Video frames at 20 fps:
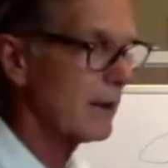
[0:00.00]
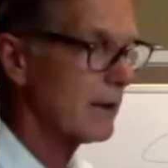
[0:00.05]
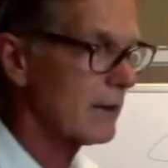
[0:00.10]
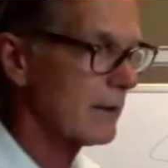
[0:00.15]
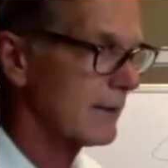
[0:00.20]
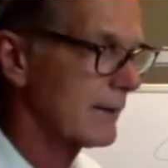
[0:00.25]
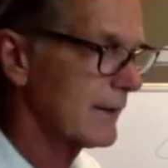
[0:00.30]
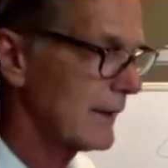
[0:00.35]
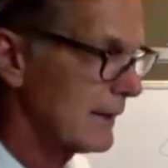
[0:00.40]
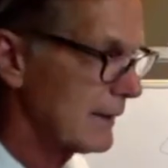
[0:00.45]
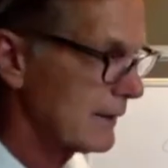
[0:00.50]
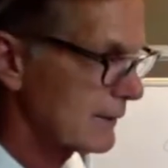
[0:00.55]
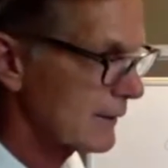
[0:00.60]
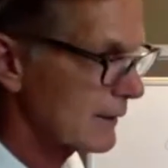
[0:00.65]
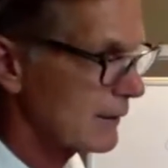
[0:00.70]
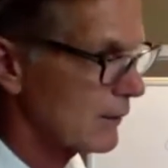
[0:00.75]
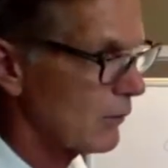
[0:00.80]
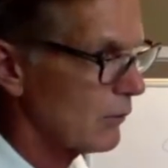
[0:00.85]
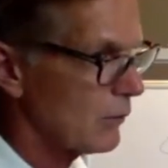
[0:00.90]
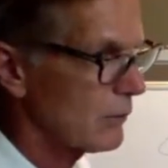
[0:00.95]
are getting the
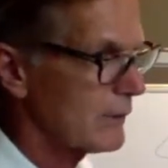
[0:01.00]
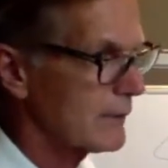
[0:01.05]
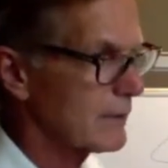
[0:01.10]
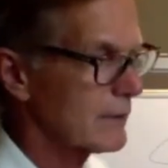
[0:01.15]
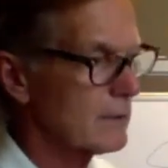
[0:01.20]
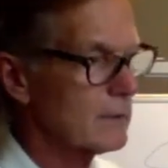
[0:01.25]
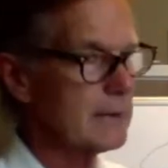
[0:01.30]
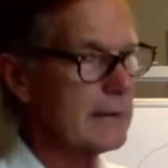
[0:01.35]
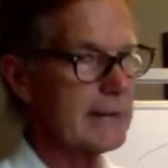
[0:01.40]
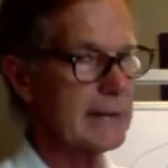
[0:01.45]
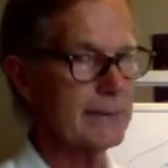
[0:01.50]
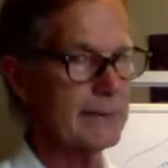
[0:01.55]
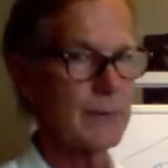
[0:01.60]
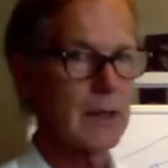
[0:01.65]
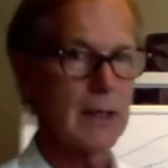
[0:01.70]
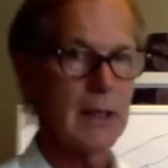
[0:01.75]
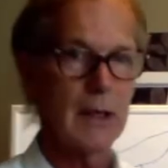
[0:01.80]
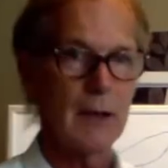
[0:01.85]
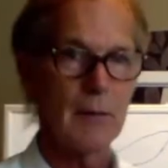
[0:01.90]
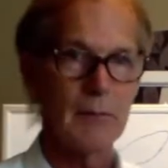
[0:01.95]
colon clean.
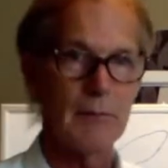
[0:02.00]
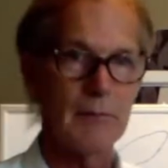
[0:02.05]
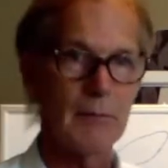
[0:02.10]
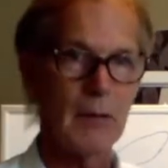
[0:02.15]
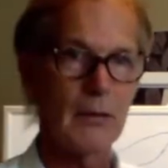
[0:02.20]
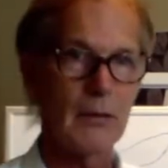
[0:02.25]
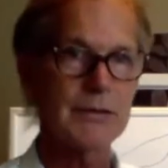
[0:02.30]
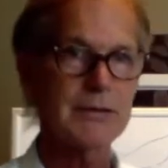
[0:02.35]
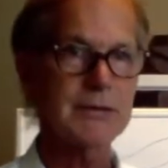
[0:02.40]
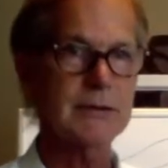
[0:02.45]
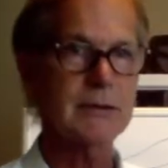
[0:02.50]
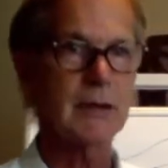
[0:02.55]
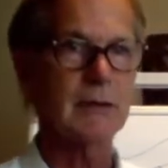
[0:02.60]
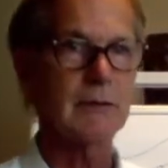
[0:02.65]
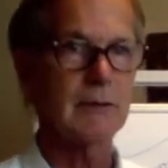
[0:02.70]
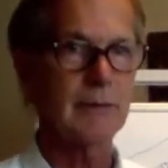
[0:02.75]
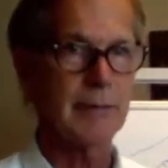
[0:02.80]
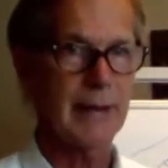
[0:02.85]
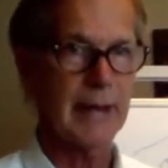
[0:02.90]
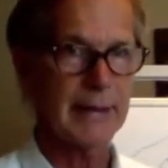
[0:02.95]
Most
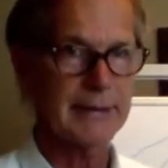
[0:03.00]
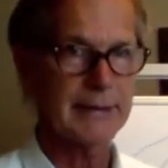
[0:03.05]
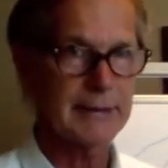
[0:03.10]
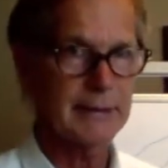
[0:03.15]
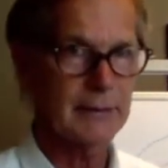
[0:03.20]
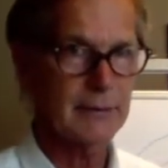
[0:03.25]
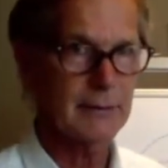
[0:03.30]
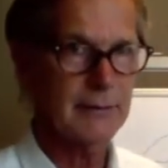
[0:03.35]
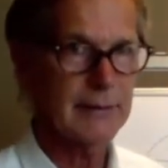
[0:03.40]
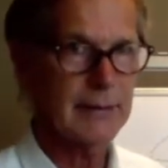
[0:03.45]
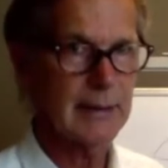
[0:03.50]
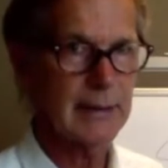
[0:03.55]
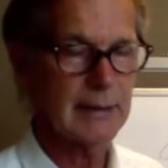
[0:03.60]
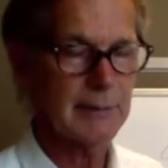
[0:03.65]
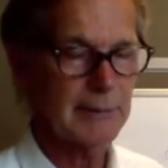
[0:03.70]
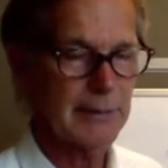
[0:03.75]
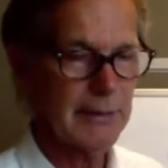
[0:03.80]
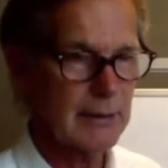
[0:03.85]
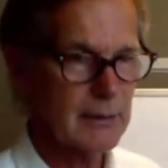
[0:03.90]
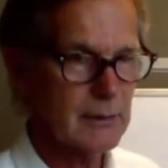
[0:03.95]
of the bacteria
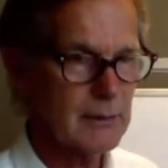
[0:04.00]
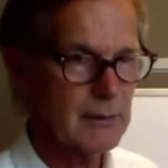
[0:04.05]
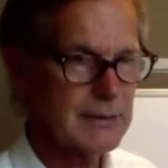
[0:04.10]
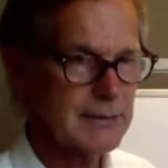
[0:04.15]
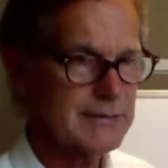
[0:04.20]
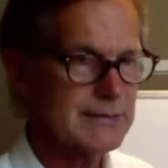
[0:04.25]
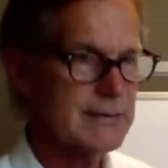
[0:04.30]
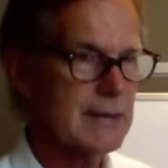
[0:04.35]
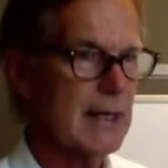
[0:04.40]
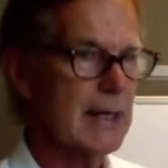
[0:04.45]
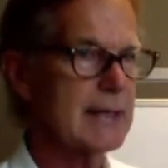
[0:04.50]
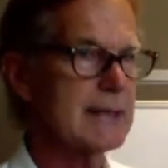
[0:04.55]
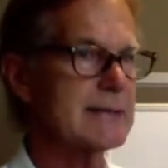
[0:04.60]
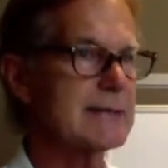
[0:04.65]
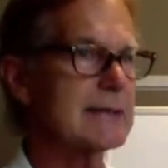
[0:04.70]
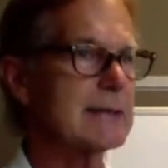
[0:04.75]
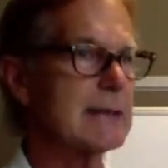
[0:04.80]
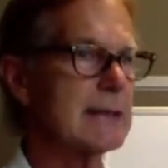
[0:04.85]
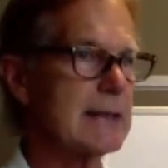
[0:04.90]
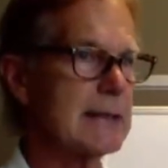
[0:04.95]
and
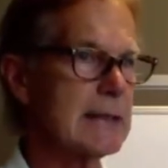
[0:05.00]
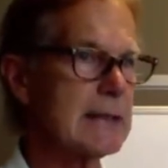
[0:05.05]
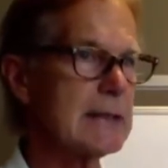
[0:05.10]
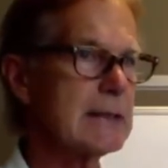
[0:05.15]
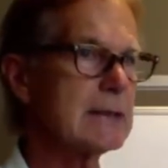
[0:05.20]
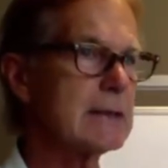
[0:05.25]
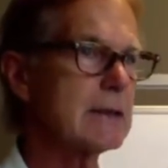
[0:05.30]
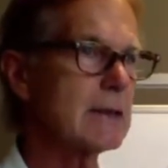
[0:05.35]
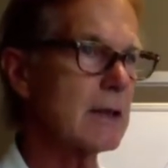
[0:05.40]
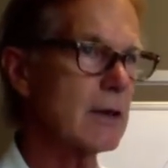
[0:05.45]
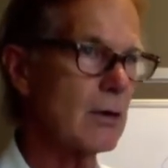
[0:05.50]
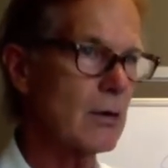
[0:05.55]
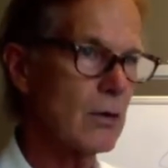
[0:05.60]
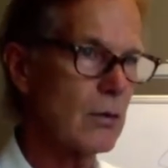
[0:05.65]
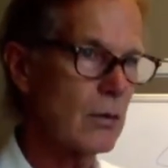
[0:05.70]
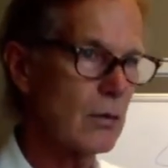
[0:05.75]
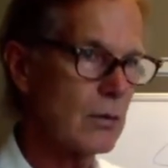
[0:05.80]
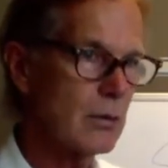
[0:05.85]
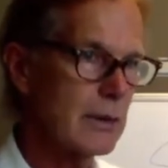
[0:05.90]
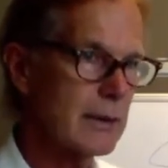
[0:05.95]
parasites in the
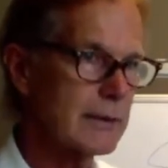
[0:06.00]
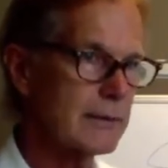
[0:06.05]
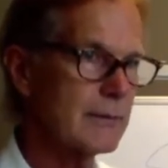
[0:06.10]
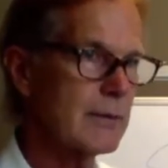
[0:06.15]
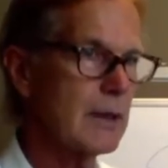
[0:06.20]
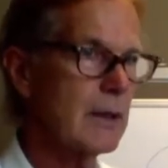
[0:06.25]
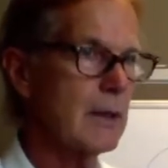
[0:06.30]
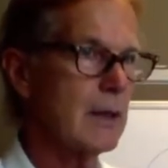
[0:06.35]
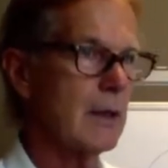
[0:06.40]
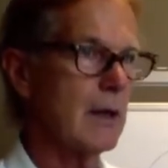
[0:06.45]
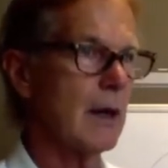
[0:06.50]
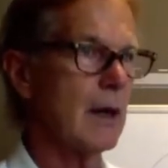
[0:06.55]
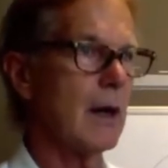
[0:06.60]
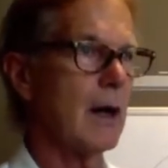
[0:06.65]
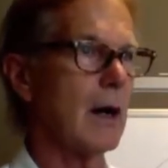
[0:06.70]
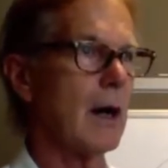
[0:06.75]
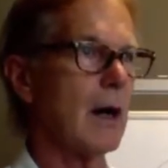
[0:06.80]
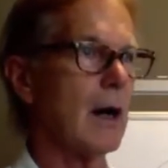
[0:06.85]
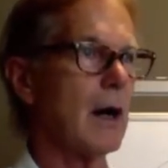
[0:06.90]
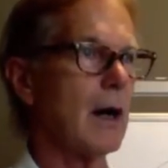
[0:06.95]
colon
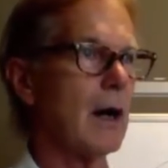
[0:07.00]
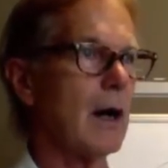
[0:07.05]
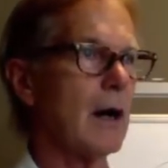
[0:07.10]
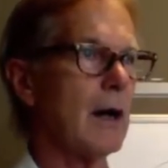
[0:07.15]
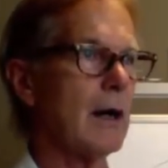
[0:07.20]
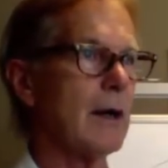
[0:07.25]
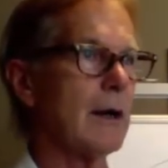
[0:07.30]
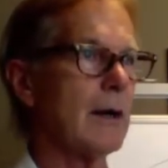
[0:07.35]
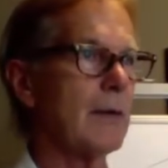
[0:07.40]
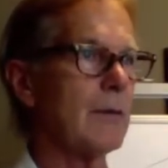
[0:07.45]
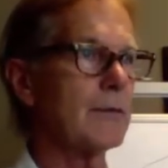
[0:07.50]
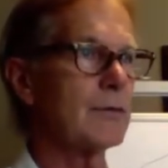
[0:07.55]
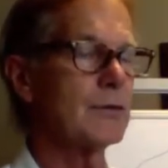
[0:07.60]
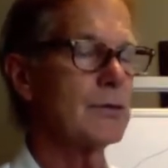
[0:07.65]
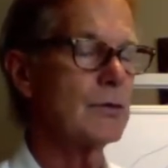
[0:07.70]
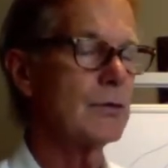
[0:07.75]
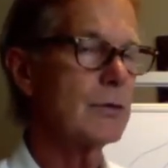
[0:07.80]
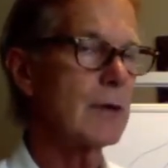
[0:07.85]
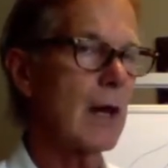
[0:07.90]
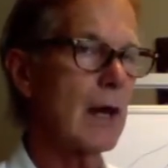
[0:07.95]

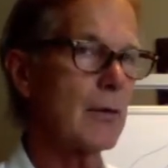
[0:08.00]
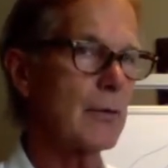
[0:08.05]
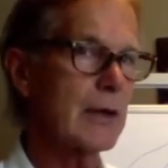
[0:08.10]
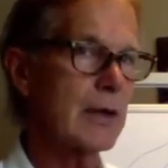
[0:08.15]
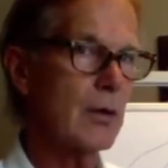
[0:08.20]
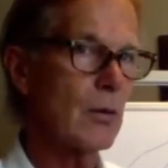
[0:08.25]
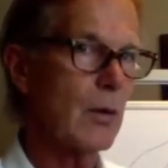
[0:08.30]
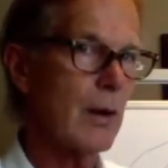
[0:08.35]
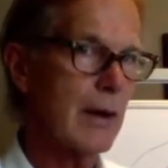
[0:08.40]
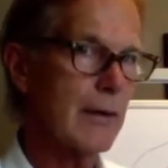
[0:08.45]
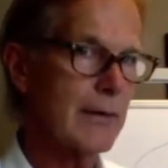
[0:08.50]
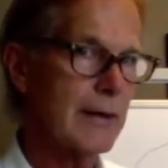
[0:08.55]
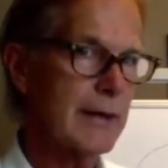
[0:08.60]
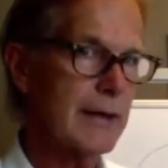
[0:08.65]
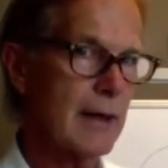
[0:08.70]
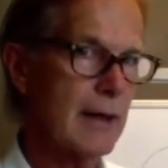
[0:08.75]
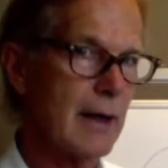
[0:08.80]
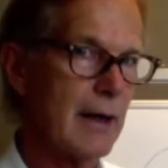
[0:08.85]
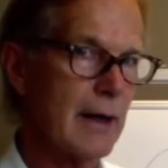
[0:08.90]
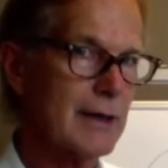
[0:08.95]
do not require
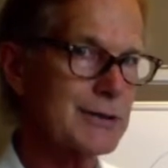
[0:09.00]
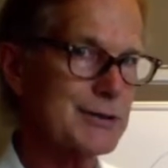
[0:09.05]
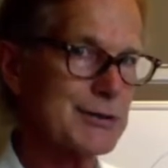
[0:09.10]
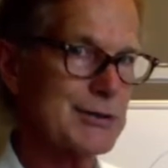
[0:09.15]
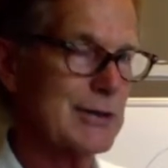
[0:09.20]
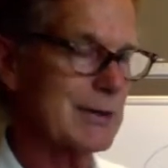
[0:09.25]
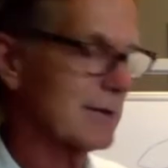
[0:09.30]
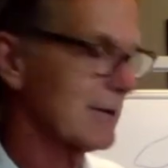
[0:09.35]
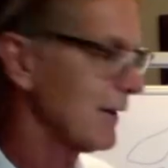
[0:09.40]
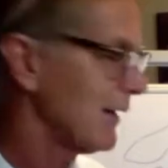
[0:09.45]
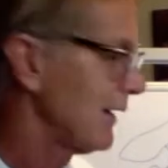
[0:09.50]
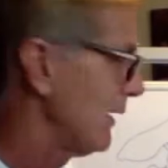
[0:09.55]
any oxygen.